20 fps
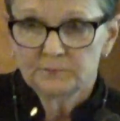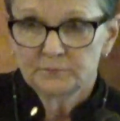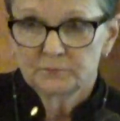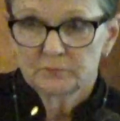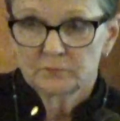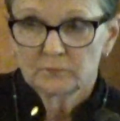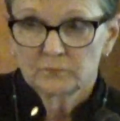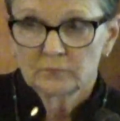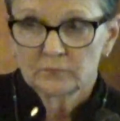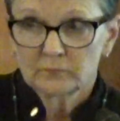
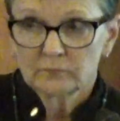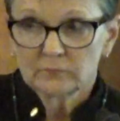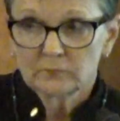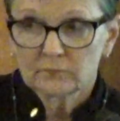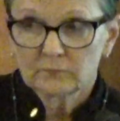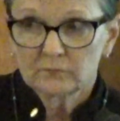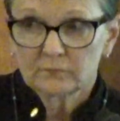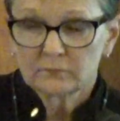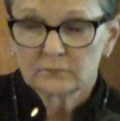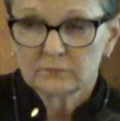
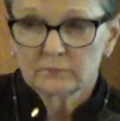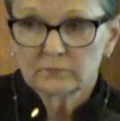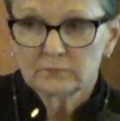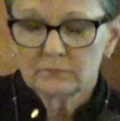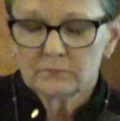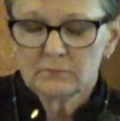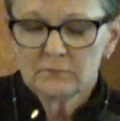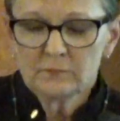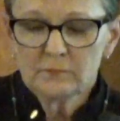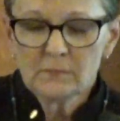
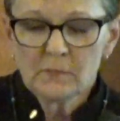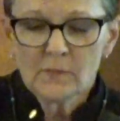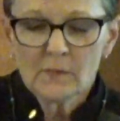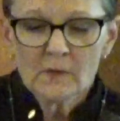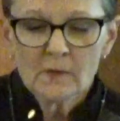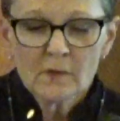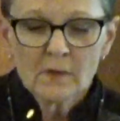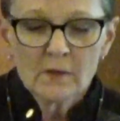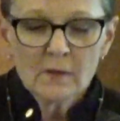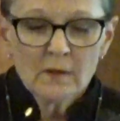
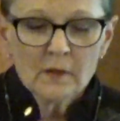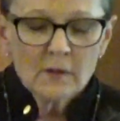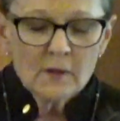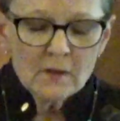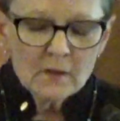Nobody speaks.